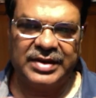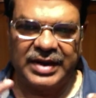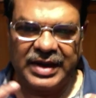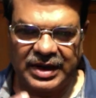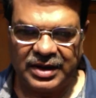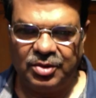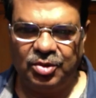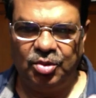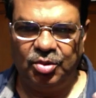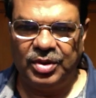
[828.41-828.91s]

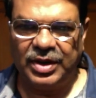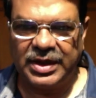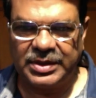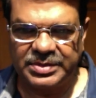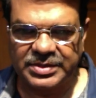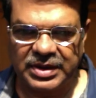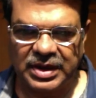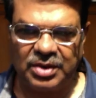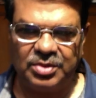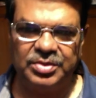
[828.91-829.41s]
And Guru
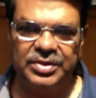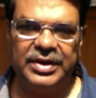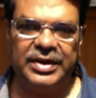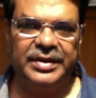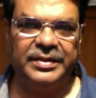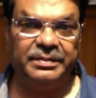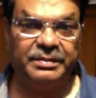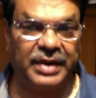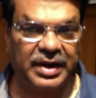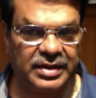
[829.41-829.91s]
helps Rahu there.
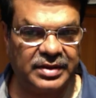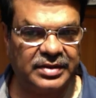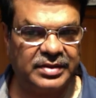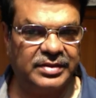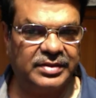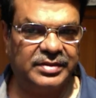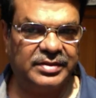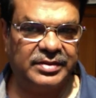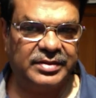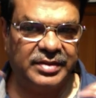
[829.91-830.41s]
But
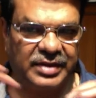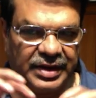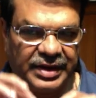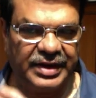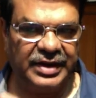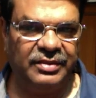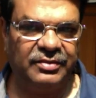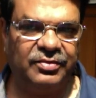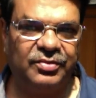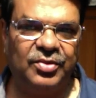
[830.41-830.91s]

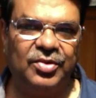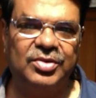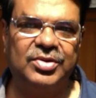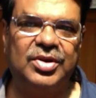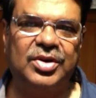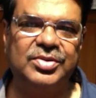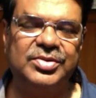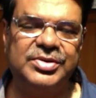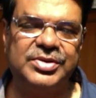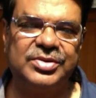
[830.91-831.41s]
again, 4th
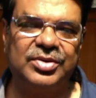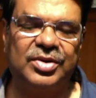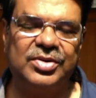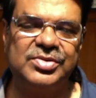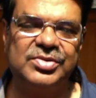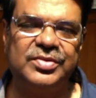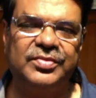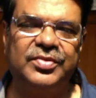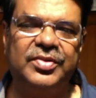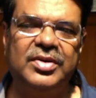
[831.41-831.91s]
house is
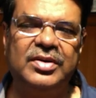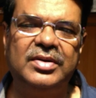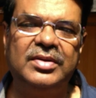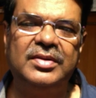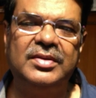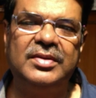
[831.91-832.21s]
also for